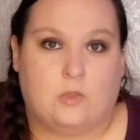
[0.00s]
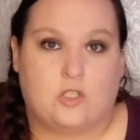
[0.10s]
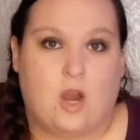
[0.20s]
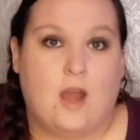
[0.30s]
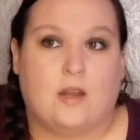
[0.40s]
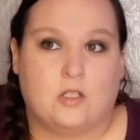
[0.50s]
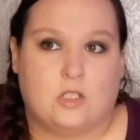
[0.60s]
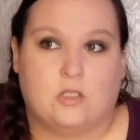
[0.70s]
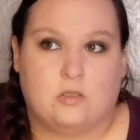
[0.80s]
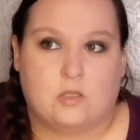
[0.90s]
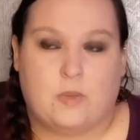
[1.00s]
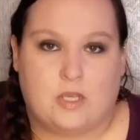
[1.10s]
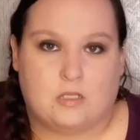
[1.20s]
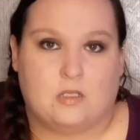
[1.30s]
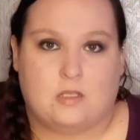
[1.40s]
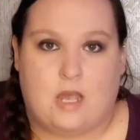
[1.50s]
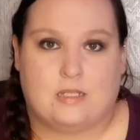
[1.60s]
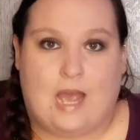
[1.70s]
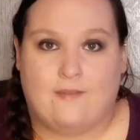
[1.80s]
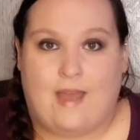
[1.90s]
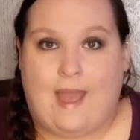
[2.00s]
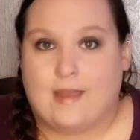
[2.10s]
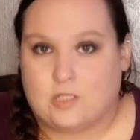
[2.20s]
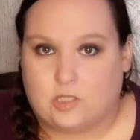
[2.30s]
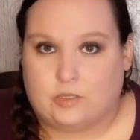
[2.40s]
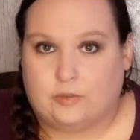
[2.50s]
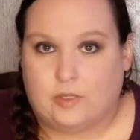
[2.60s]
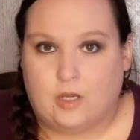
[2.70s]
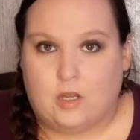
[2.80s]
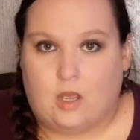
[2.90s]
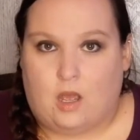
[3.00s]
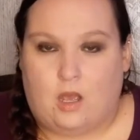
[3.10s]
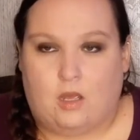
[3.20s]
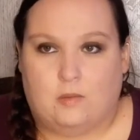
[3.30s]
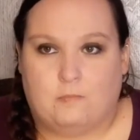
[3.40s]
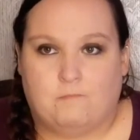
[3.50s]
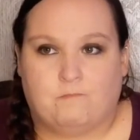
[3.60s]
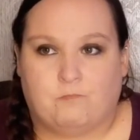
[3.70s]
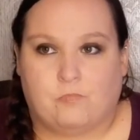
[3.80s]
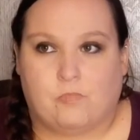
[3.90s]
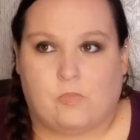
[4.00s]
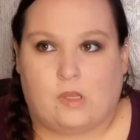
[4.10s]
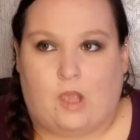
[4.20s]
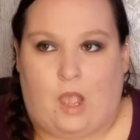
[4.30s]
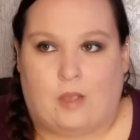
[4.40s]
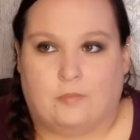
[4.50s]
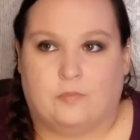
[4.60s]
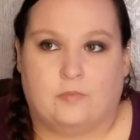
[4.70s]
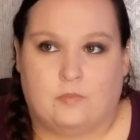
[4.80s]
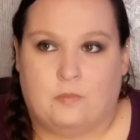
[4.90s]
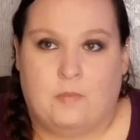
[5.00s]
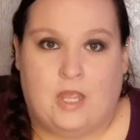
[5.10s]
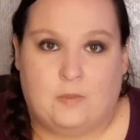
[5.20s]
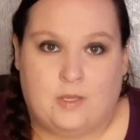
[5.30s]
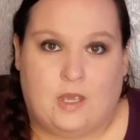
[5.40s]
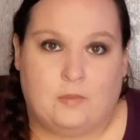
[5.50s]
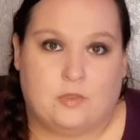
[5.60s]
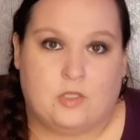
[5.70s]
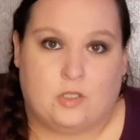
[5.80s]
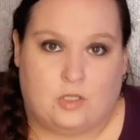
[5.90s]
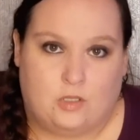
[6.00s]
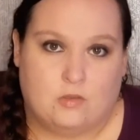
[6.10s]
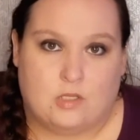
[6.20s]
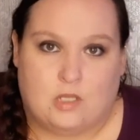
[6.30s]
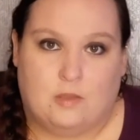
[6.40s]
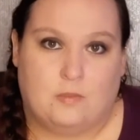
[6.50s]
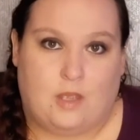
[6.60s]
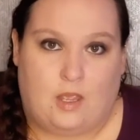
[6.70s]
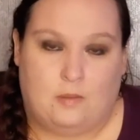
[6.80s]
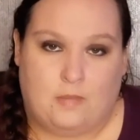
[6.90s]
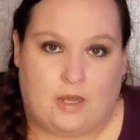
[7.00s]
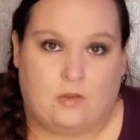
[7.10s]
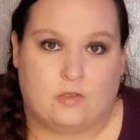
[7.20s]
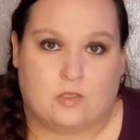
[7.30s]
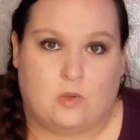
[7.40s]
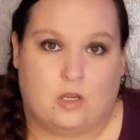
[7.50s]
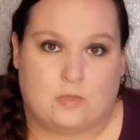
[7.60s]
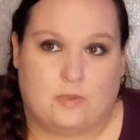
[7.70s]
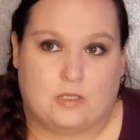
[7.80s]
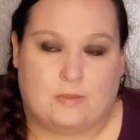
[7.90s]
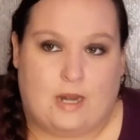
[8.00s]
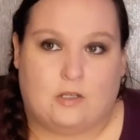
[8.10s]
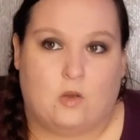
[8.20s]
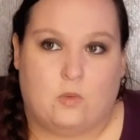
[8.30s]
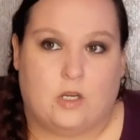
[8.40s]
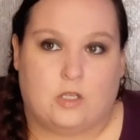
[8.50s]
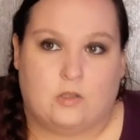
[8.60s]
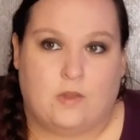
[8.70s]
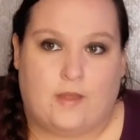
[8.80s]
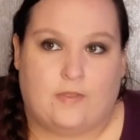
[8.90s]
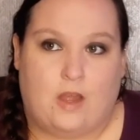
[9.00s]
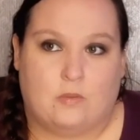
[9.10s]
We try not to use pesticides. I haven't had to. I may be able to use them and battle the squash bugs, but I don't want to do that.